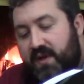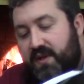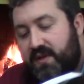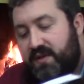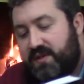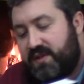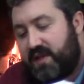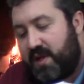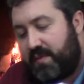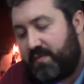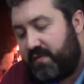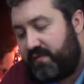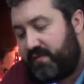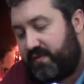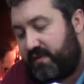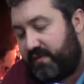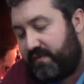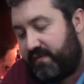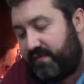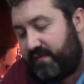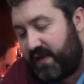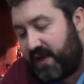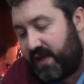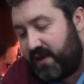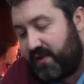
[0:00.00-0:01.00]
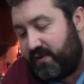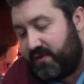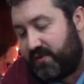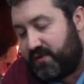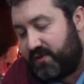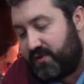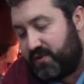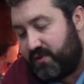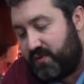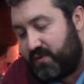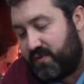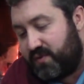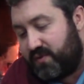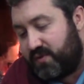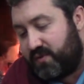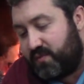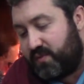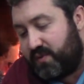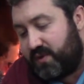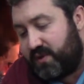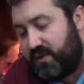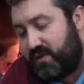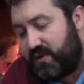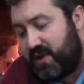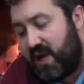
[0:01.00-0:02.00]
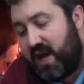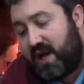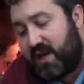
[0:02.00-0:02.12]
Some of the failed students would